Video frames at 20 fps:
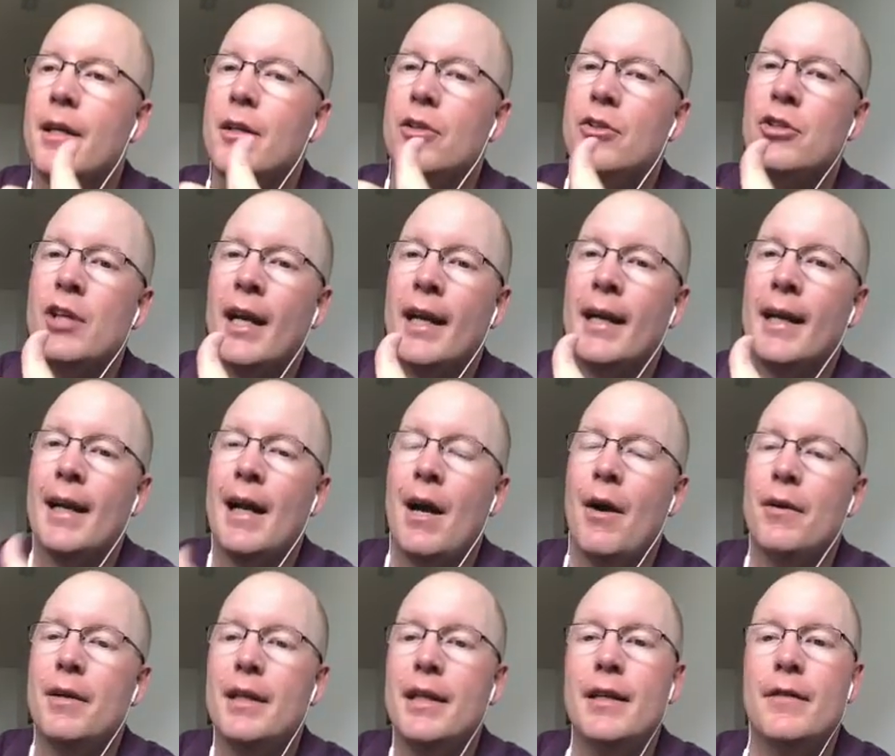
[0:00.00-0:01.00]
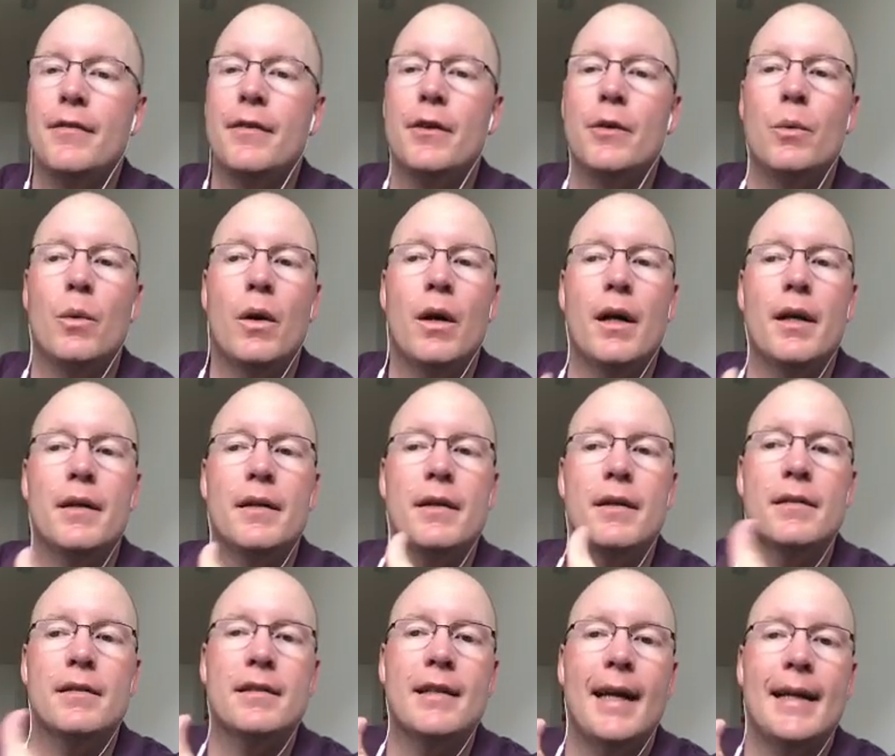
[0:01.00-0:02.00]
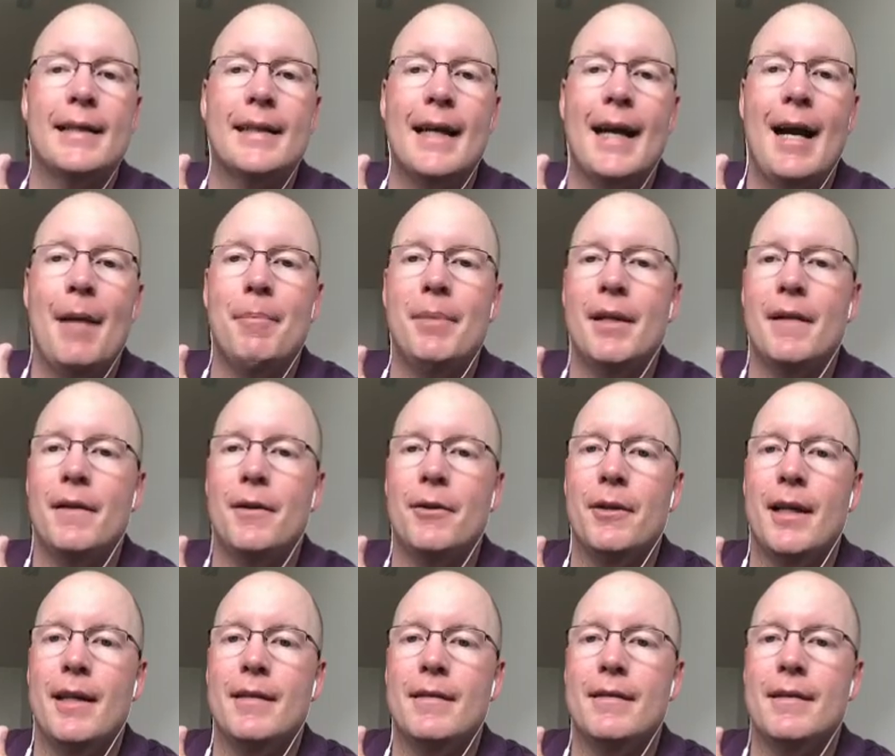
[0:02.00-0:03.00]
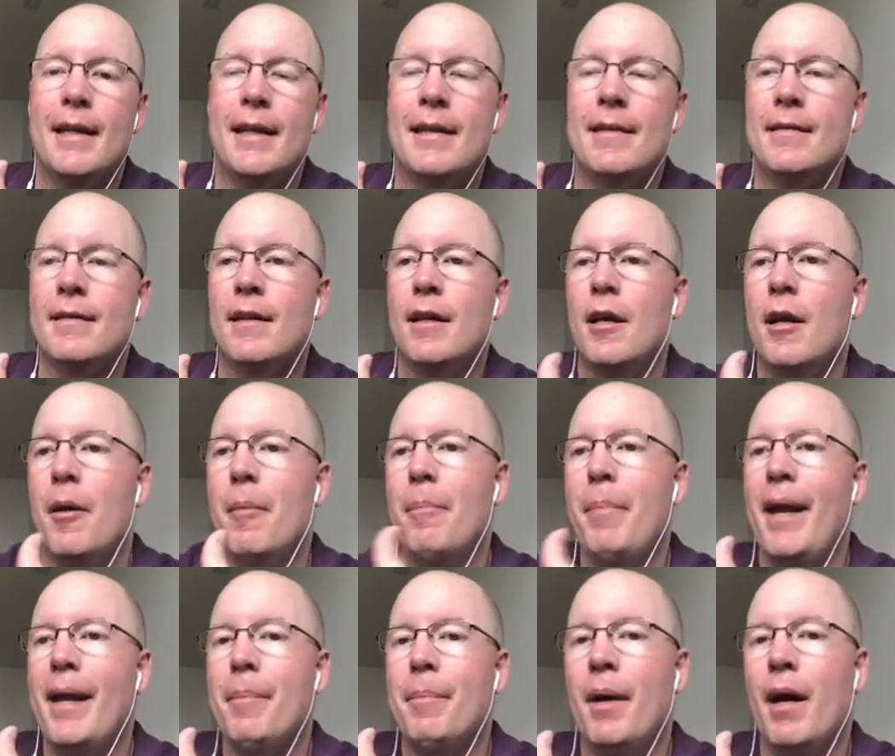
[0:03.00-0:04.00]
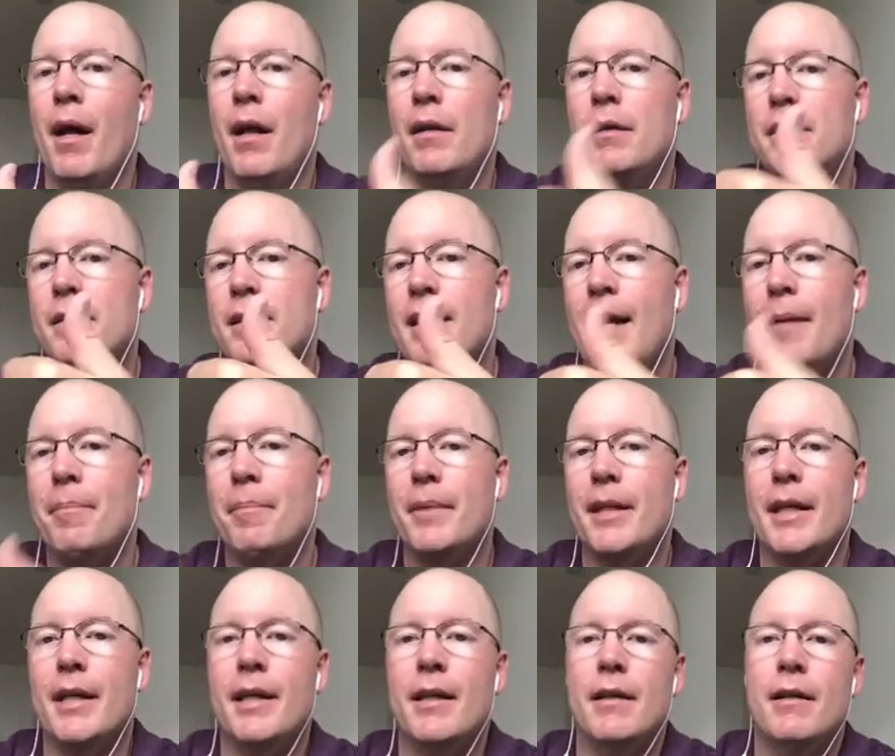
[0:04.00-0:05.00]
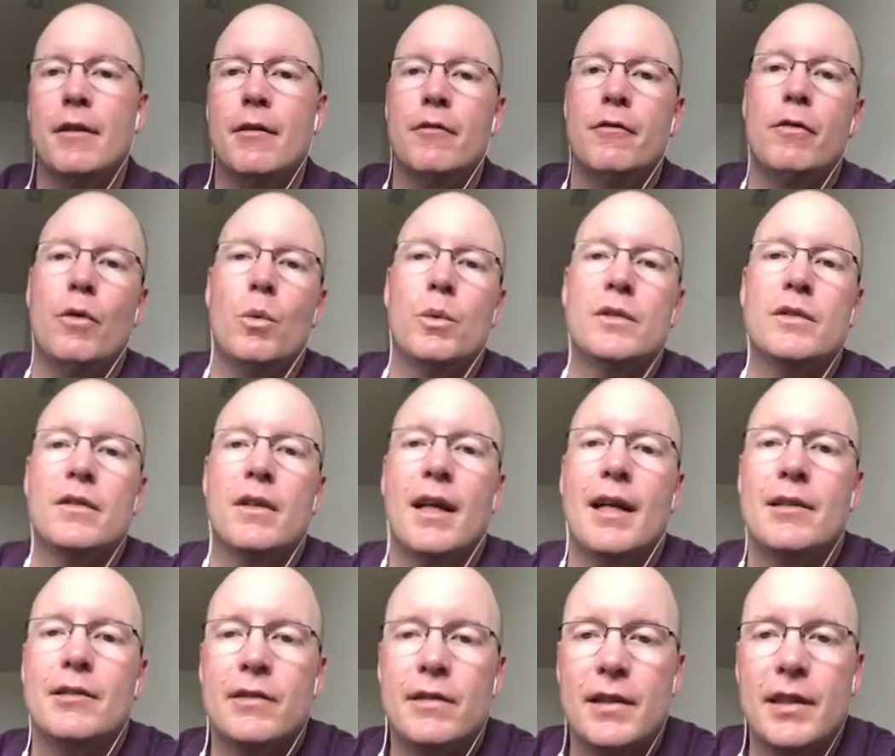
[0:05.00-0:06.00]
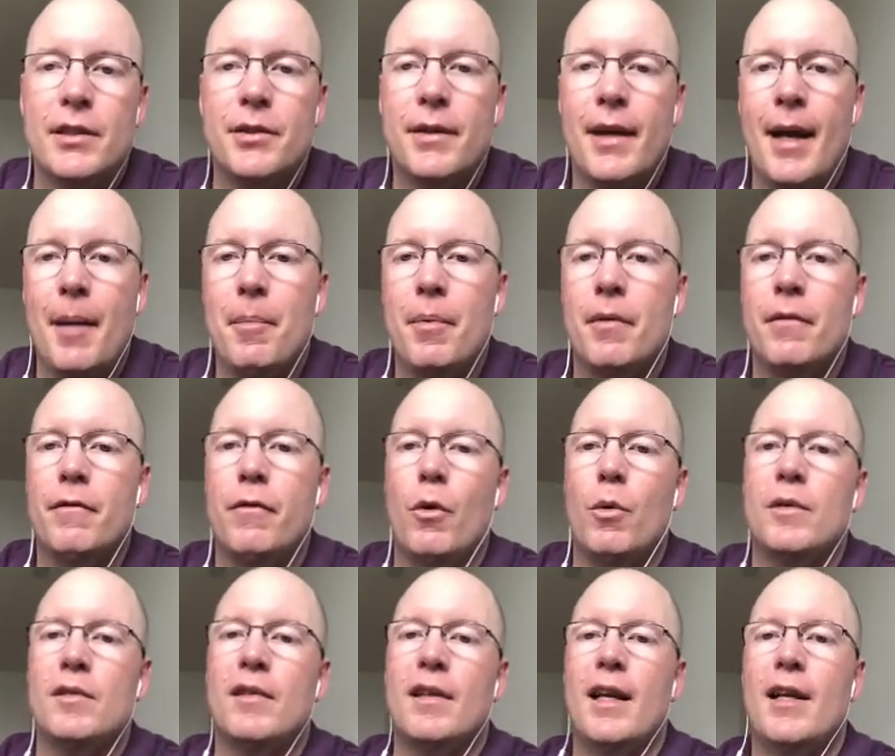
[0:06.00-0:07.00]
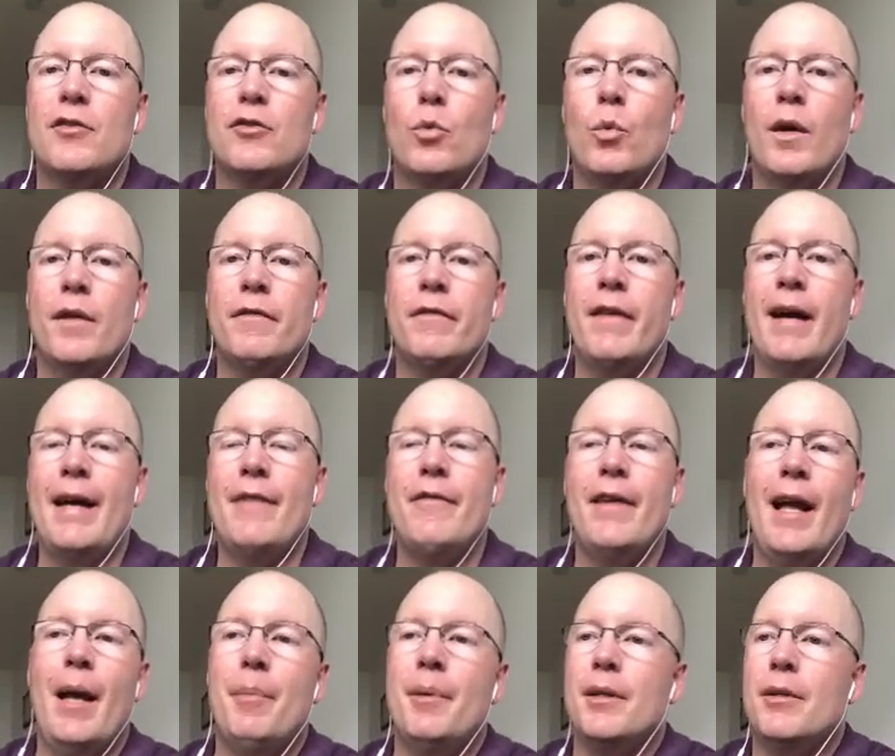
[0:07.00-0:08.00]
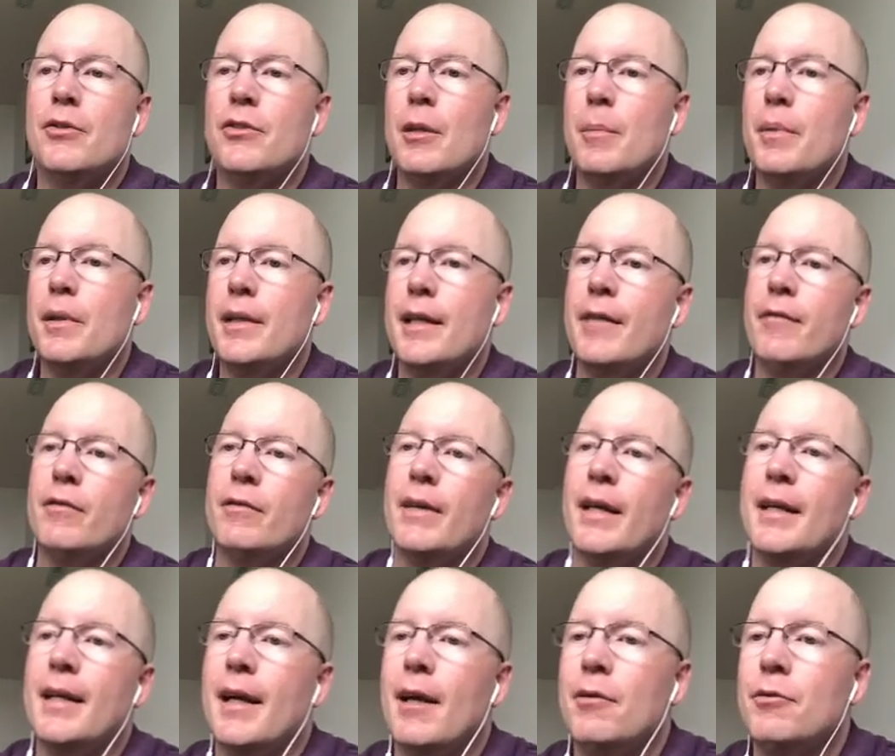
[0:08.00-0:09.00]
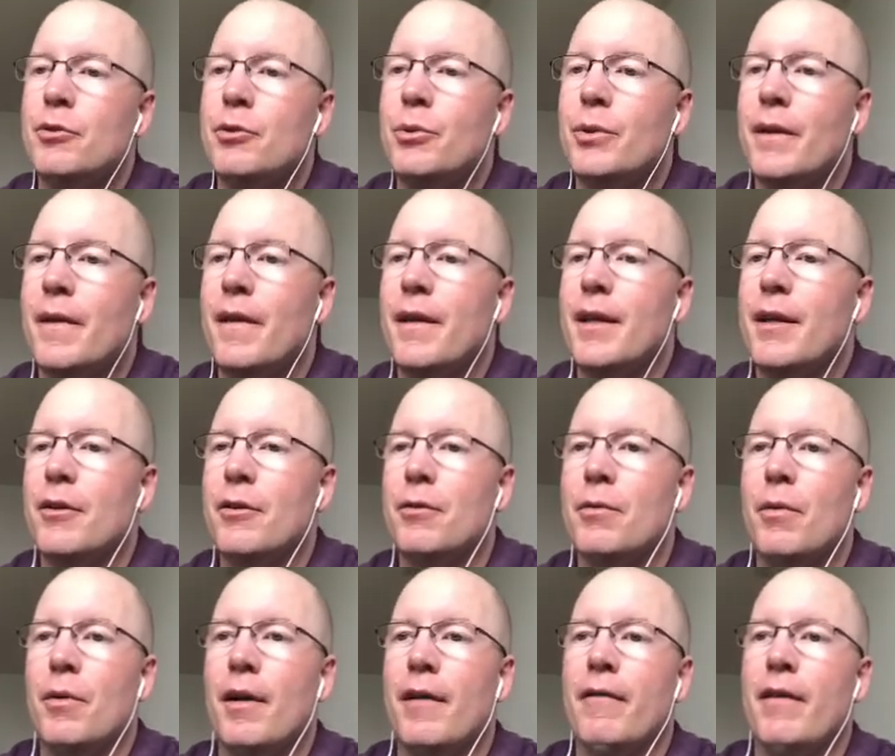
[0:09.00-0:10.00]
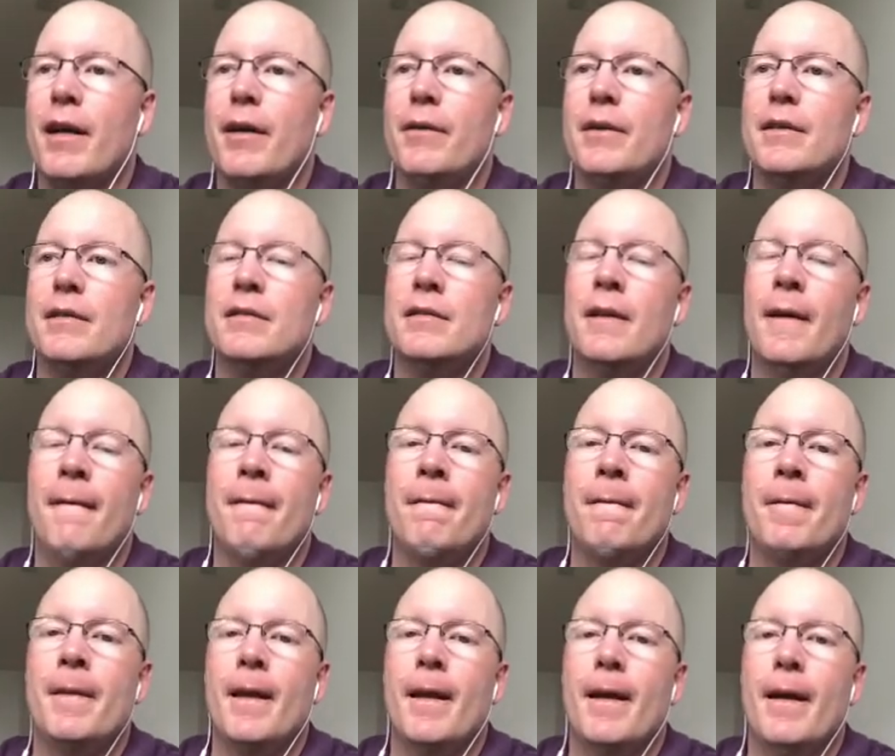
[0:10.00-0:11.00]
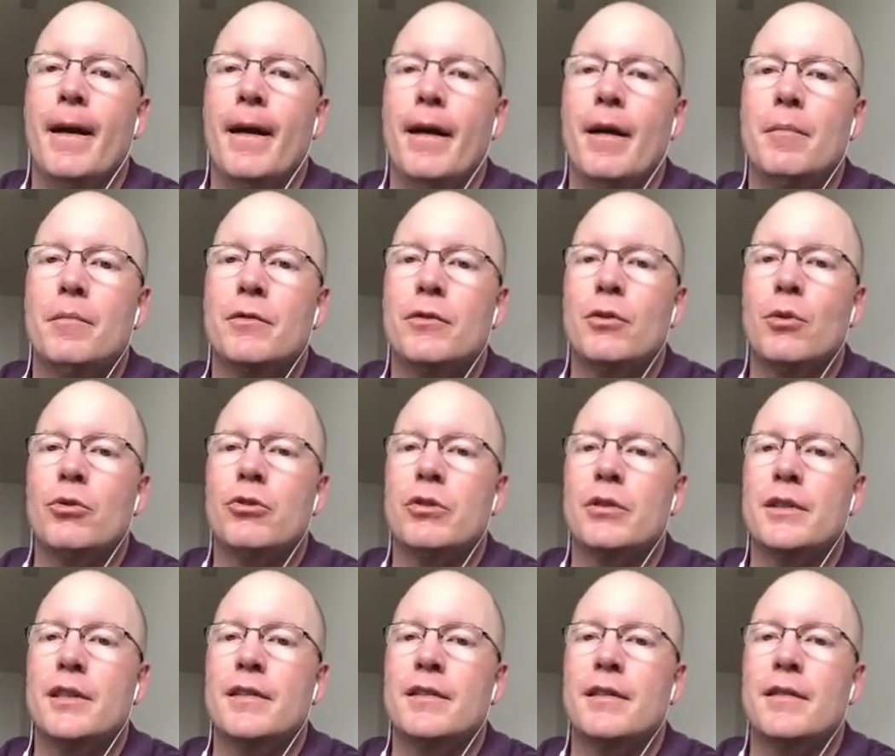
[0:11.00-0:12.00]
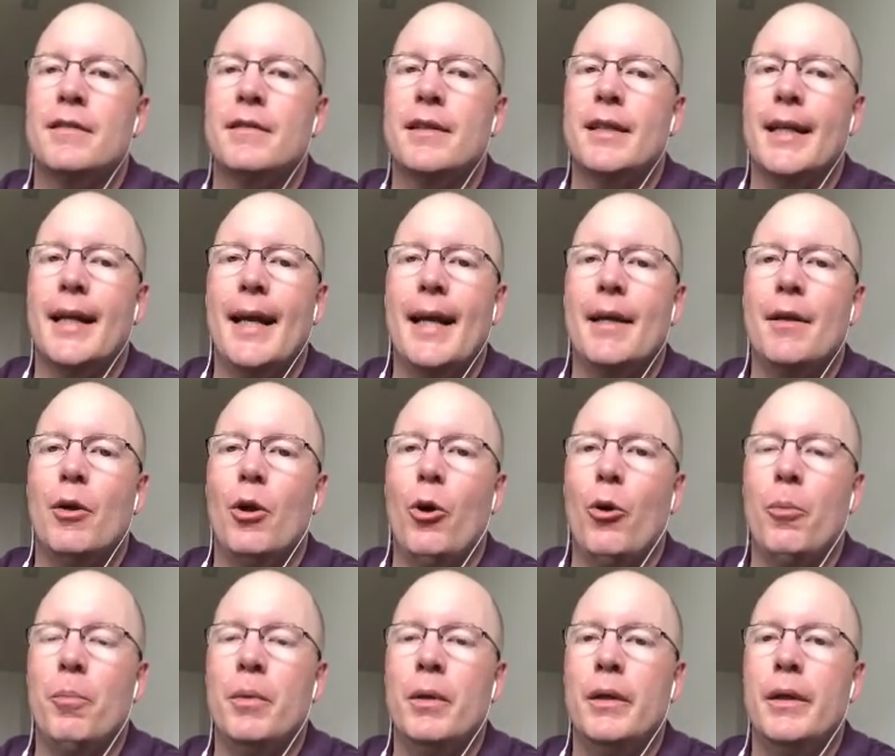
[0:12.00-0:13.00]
Check it out. If you want a signed copy in the United States, paypal.me/ctrap/15. Happy to ship it even right now during the coronavirus social distancing at home